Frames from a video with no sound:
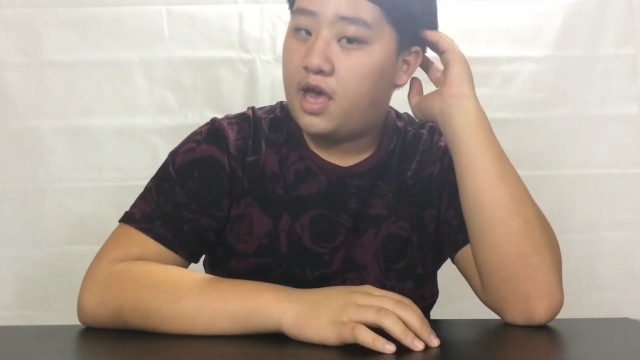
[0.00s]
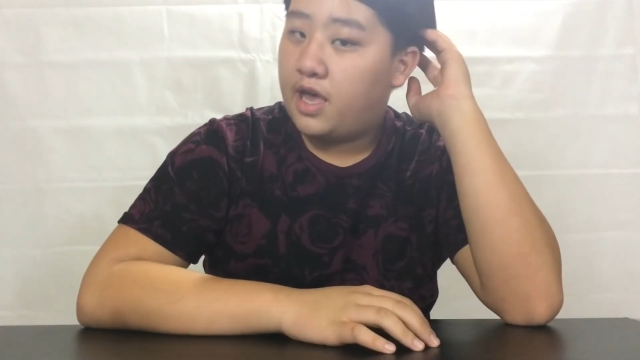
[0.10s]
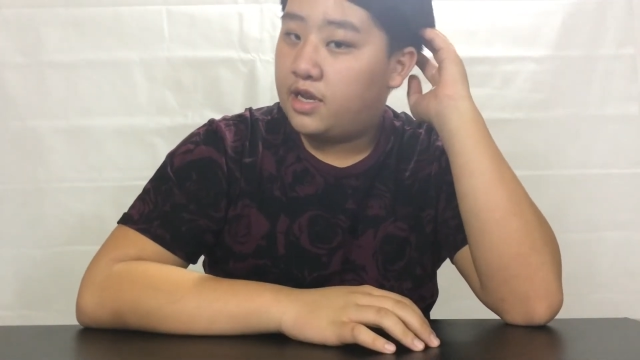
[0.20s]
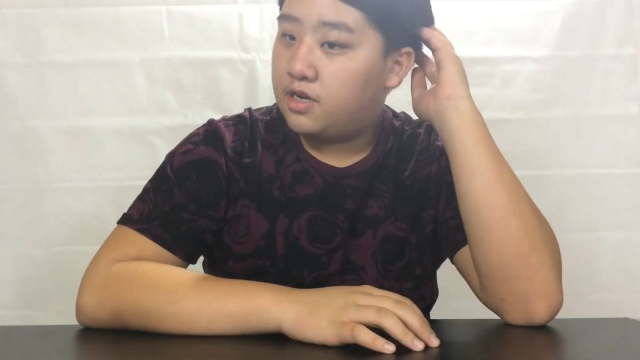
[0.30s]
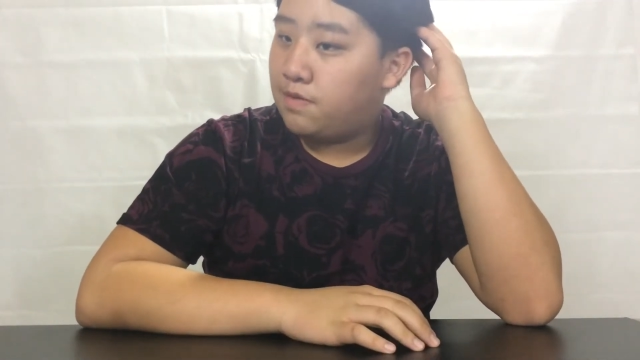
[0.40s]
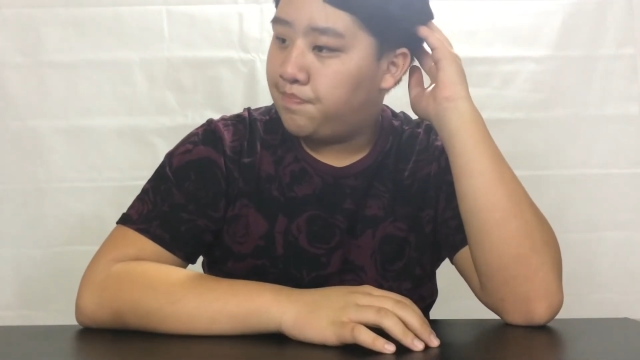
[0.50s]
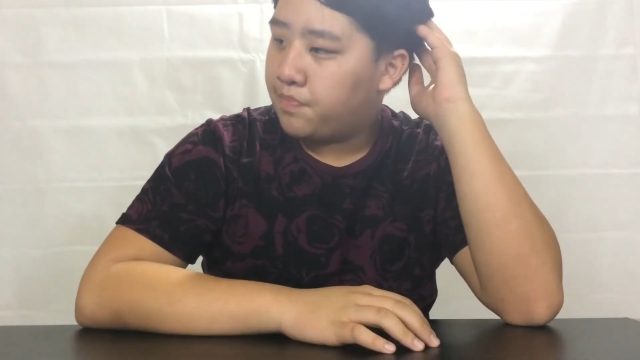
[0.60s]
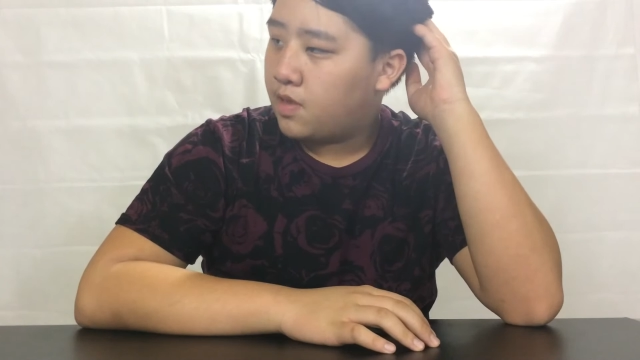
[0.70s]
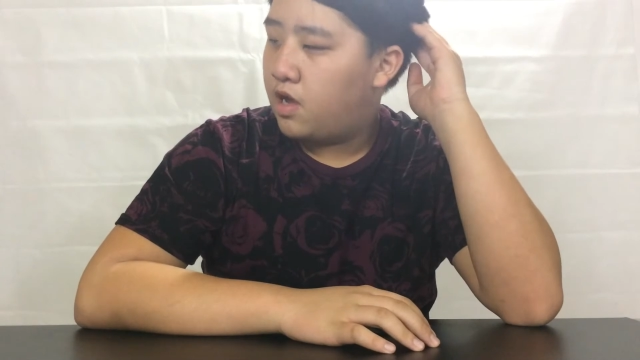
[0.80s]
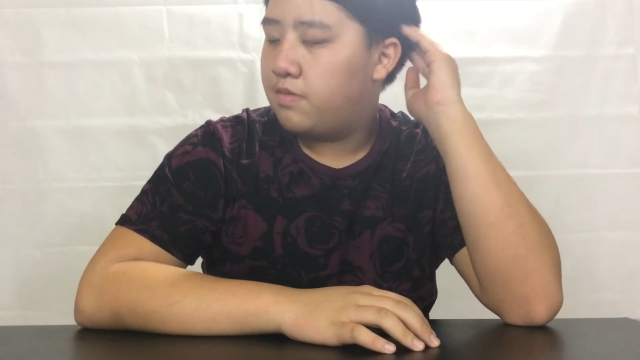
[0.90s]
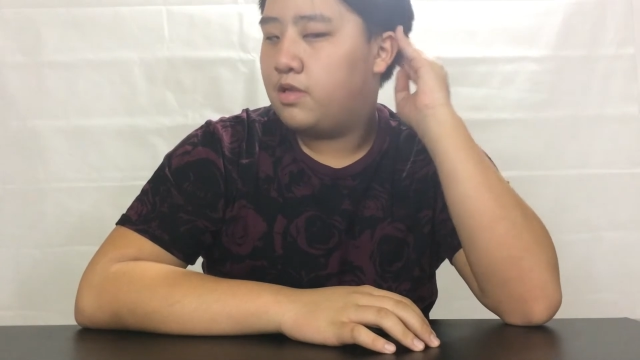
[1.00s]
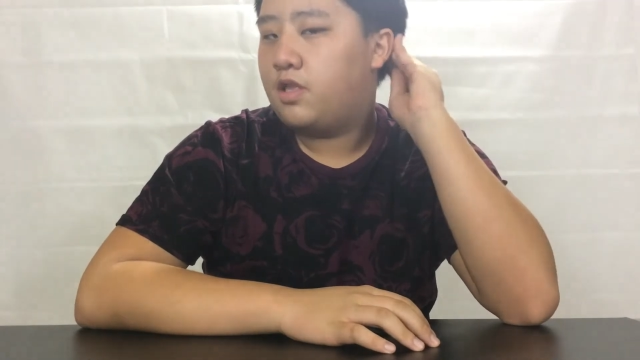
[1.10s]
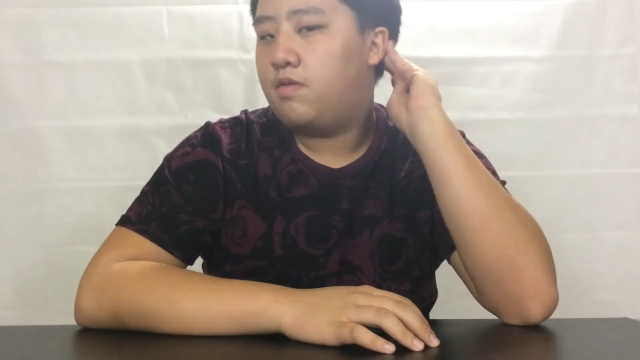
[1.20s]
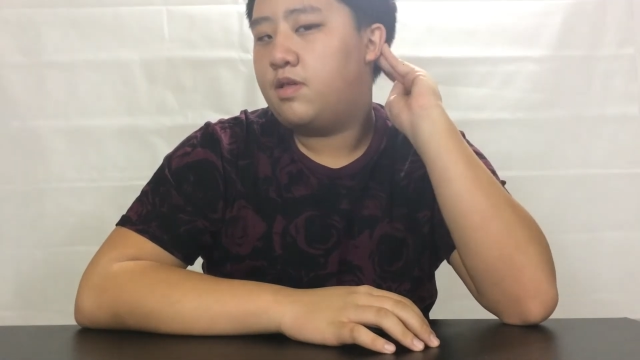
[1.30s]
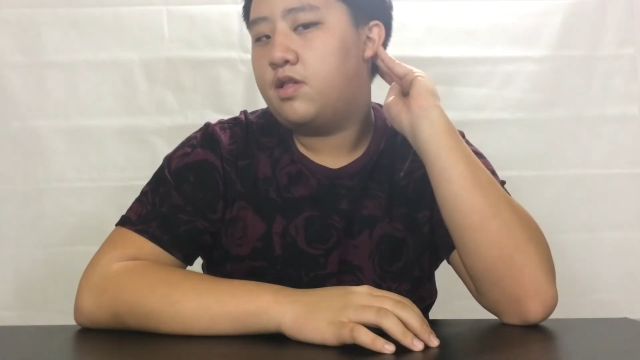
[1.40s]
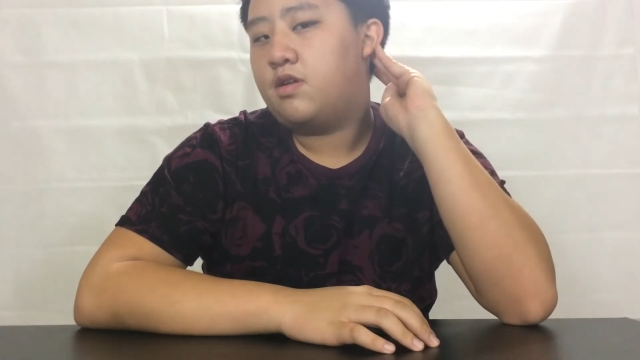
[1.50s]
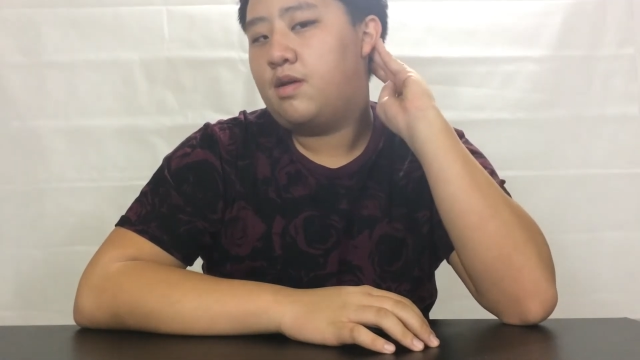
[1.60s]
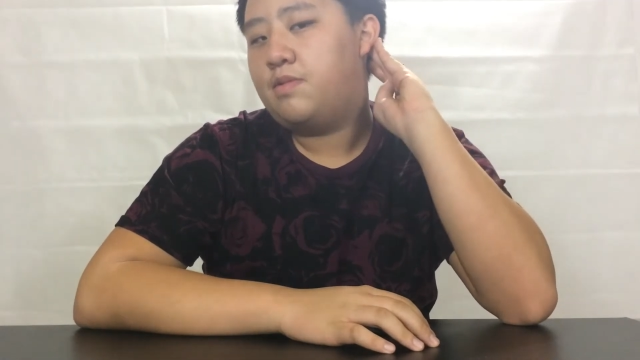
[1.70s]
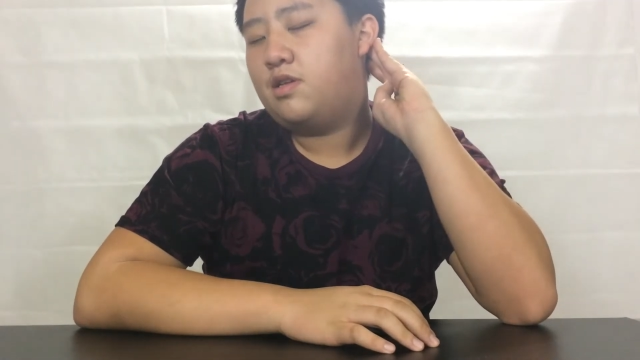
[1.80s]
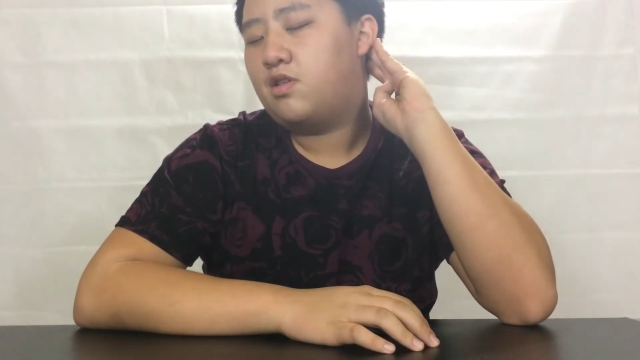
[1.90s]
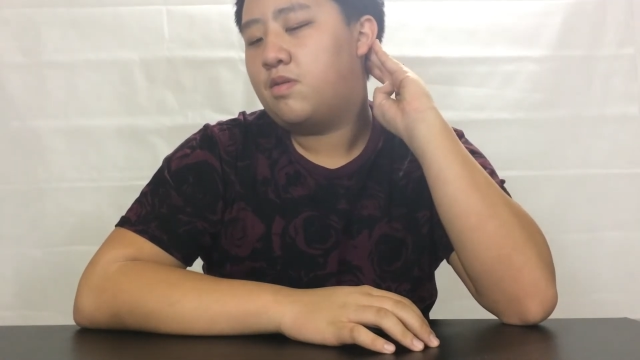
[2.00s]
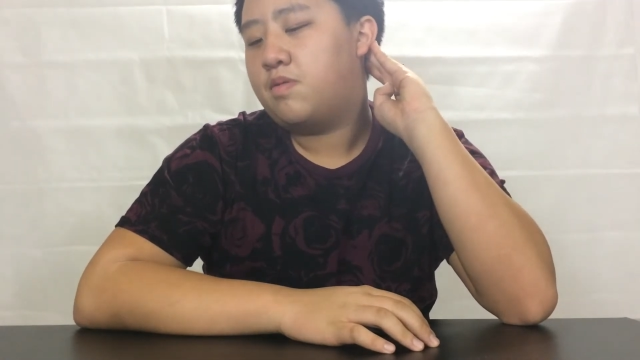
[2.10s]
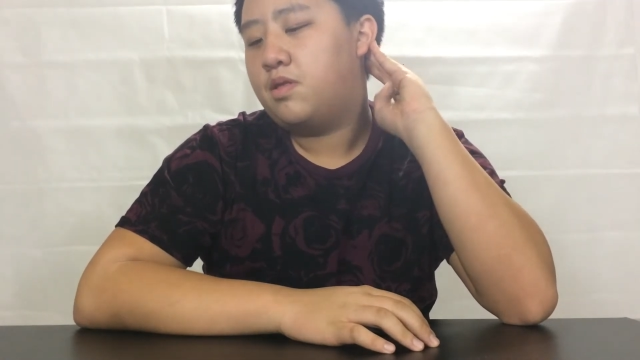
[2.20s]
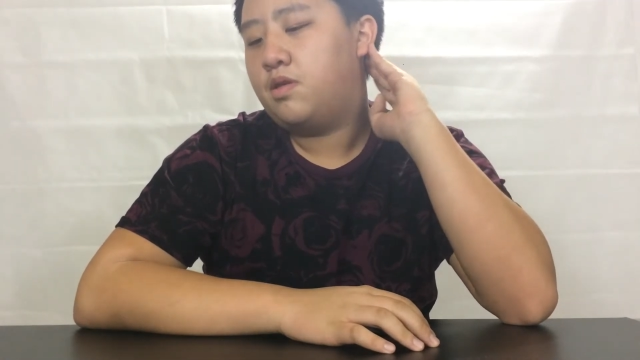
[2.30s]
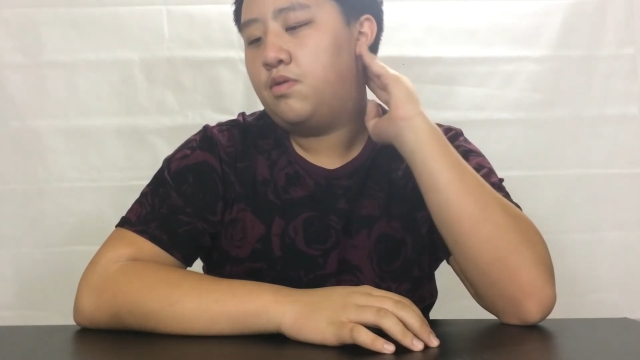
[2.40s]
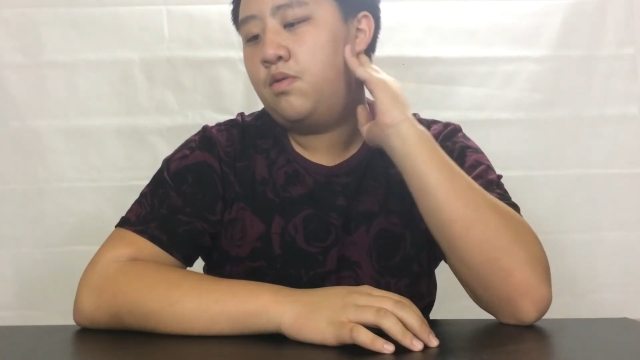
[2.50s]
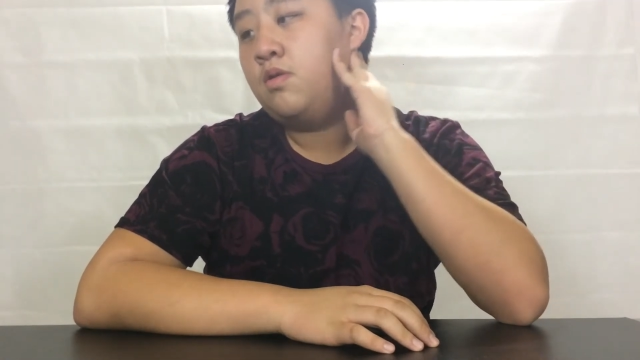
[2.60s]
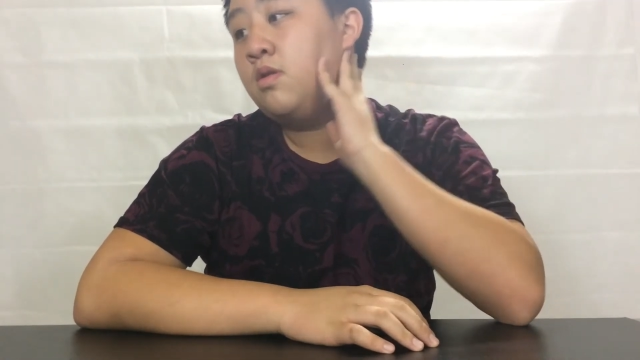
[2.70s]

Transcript: And I'll have the link to his Instagram in the description too.